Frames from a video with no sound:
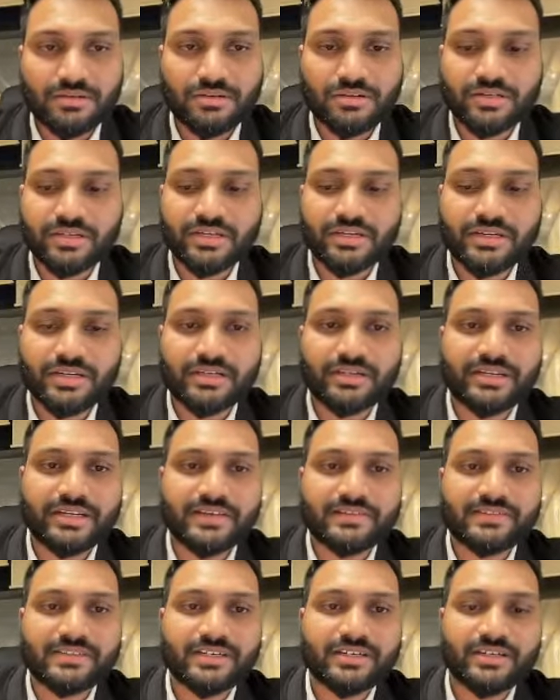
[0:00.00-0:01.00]
Okay, a
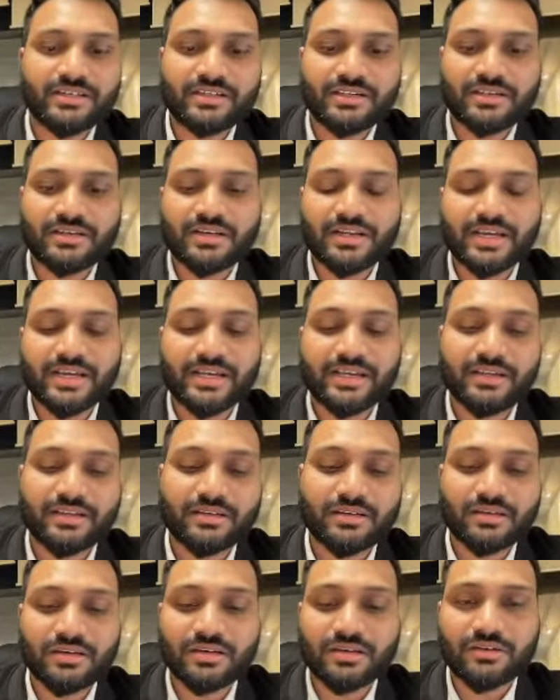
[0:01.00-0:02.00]
text editor like
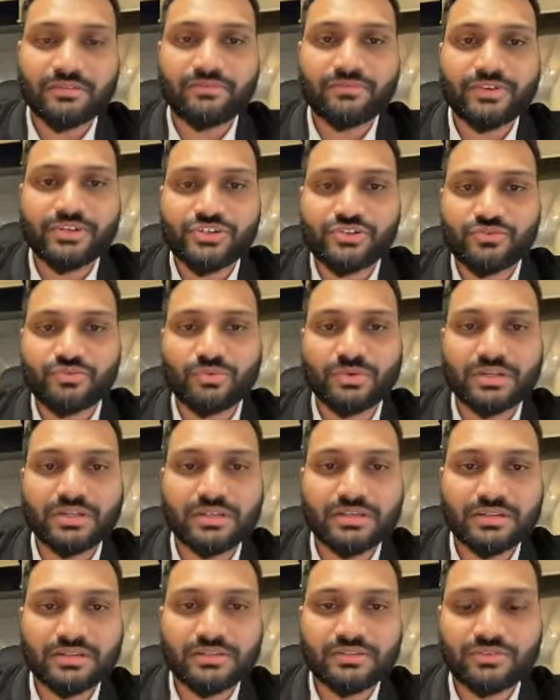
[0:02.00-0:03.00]

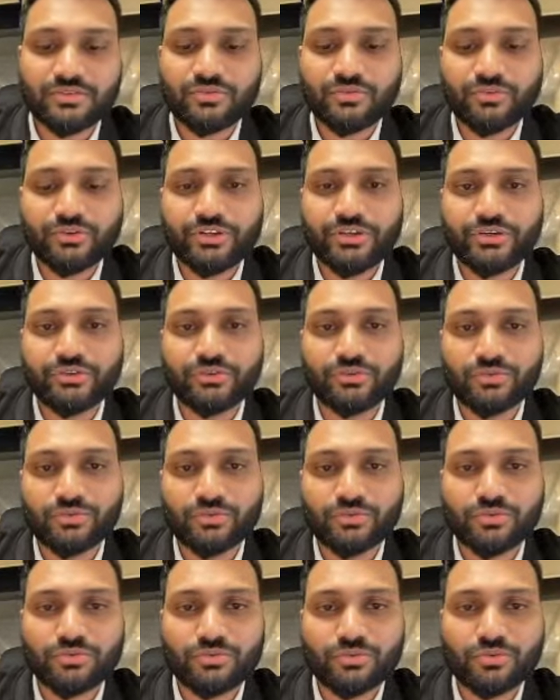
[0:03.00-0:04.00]
Visual
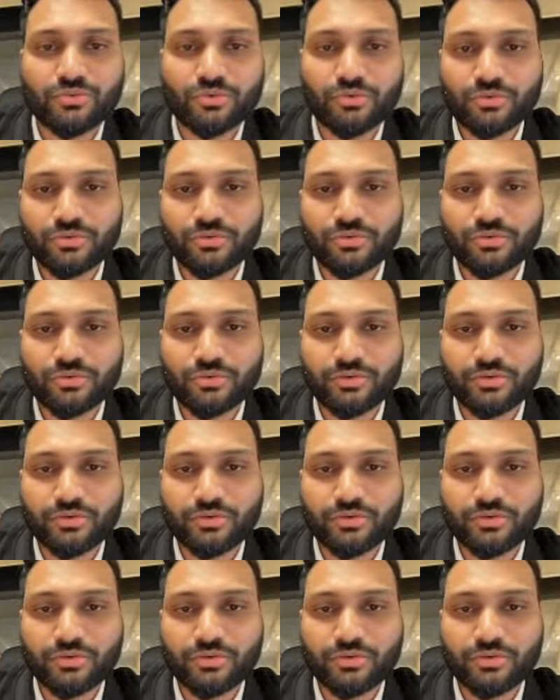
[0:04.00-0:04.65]
Studio Code,